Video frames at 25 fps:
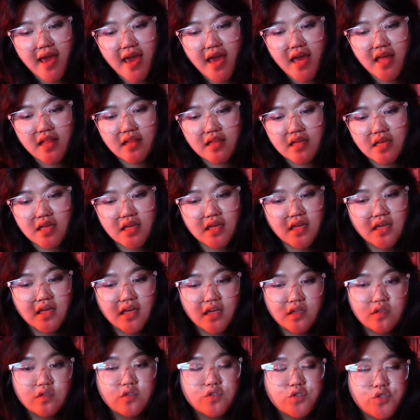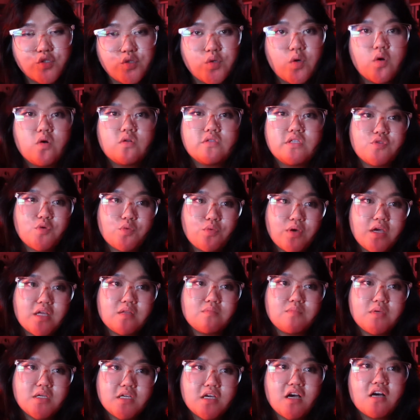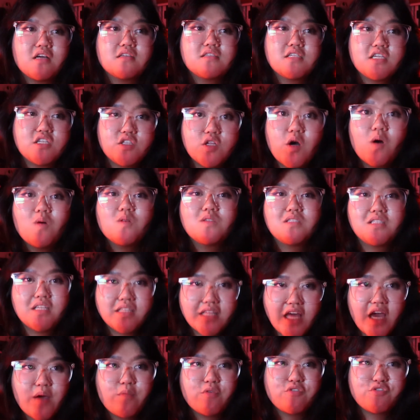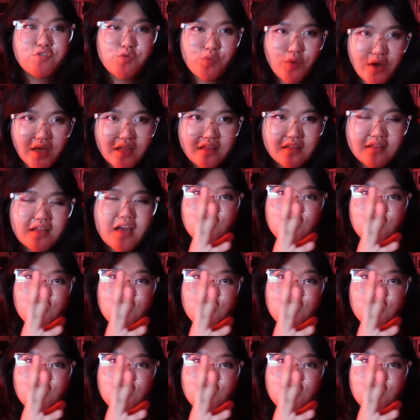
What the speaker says: and he can control the wind because he knows the name of the wind.